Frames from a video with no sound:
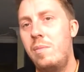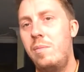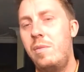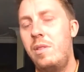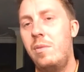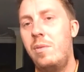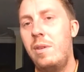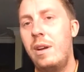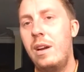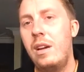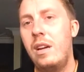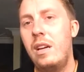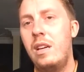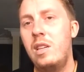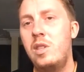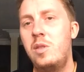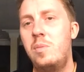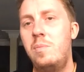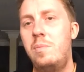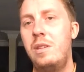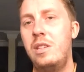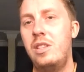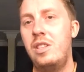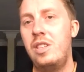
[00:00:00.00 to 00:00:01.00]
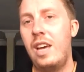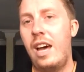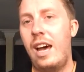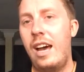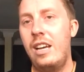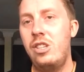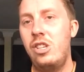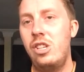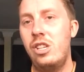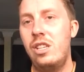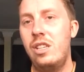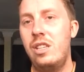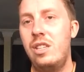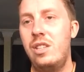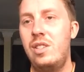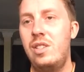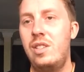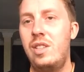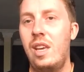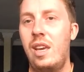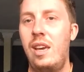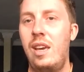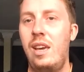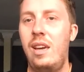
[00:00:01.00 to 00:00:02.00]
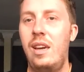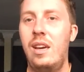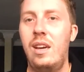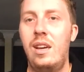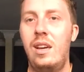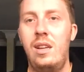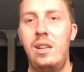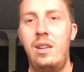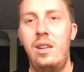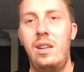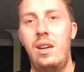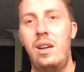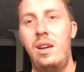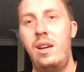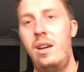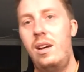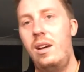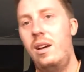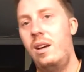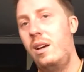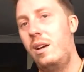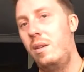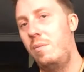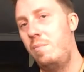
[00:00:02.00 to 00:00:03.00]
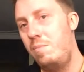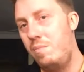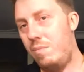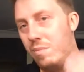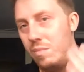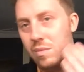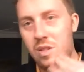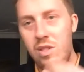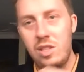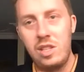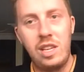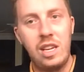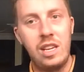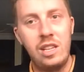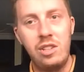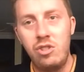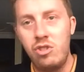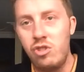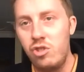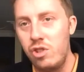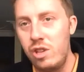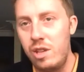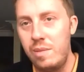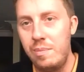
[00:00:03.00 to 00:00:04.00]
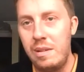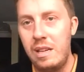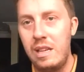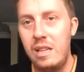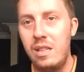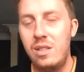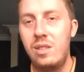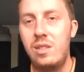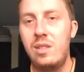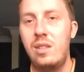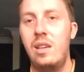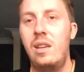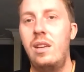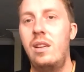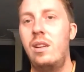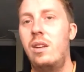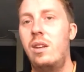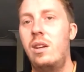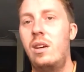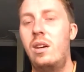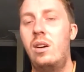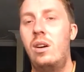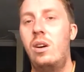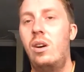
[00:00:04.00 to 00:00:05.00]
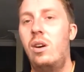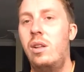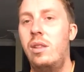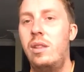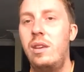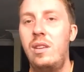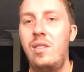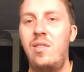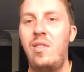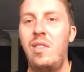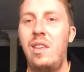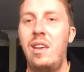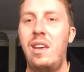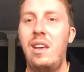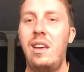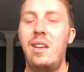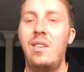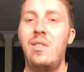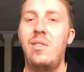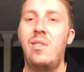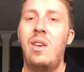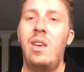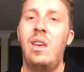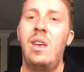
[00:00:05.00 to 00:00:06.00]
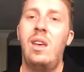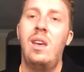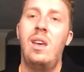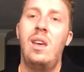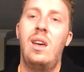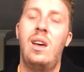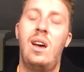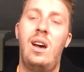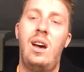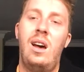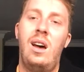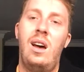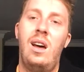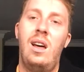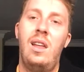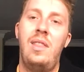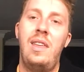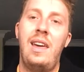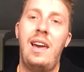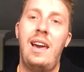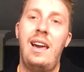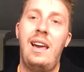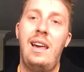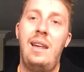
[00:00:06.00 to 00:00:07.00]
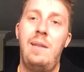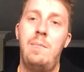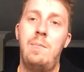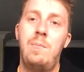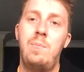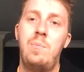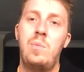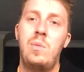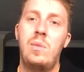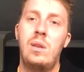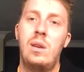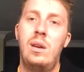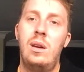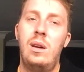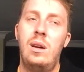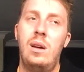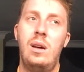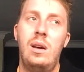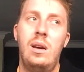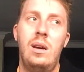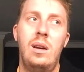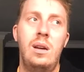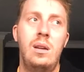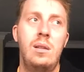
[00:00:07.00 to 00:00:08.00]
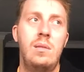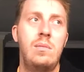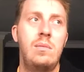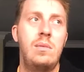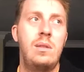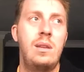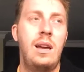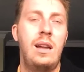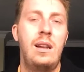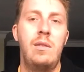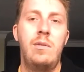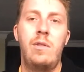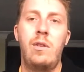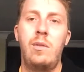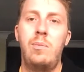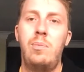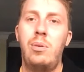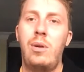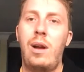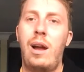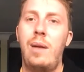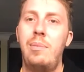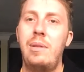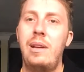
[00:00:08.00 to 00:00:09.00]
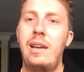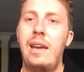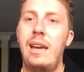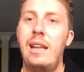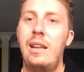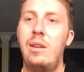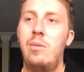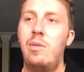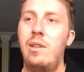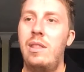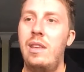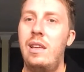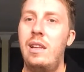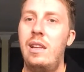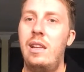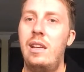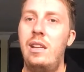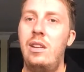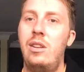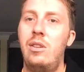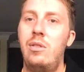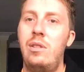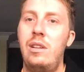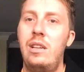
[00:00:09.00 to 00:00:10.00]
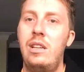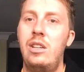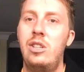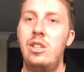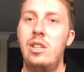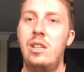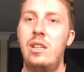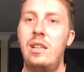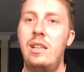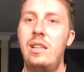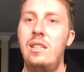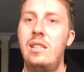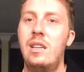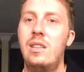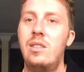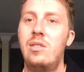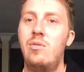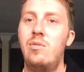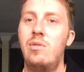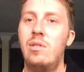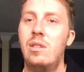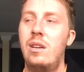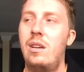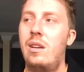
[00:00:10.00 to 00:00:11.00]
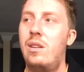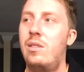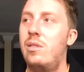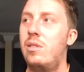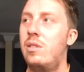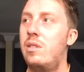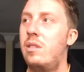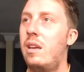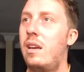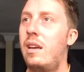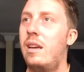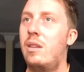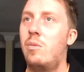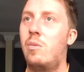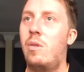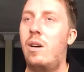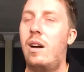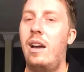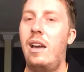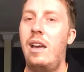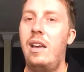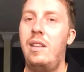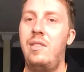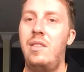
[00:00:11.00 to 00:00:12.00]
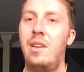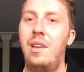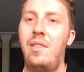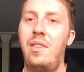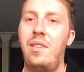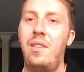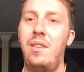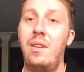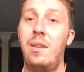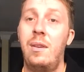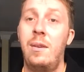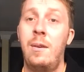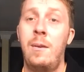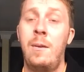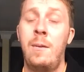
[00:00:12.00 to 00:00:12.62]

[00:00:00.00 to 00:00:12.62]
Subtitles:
the various massages and skin treatments and all these things that kind of are propagated within Indonesia, and he doesn't really understand why it doesn't